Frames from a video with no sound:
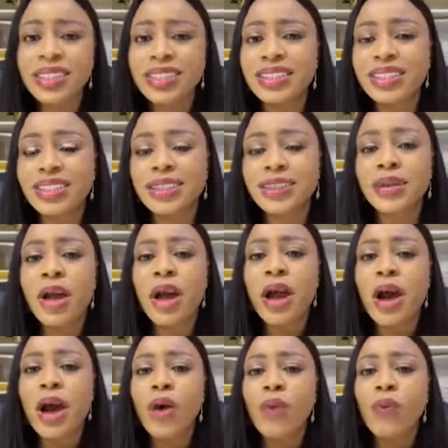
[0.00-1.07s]
Now, this
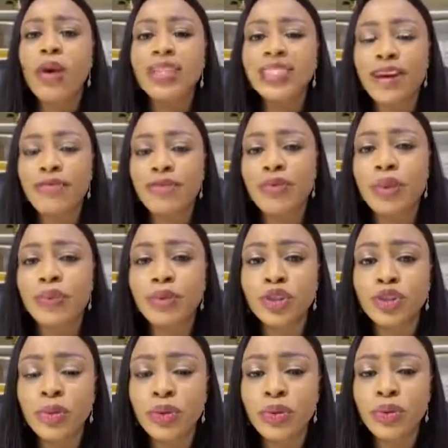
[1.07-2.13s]
is what I feel
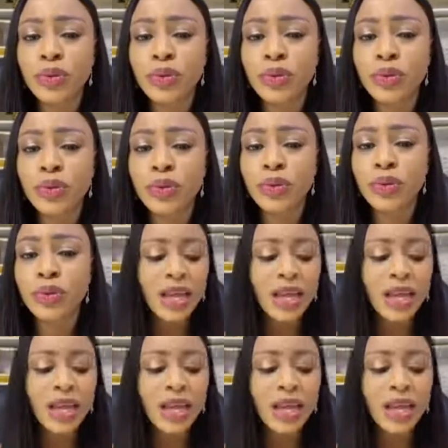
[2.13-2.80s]
people should be looking at,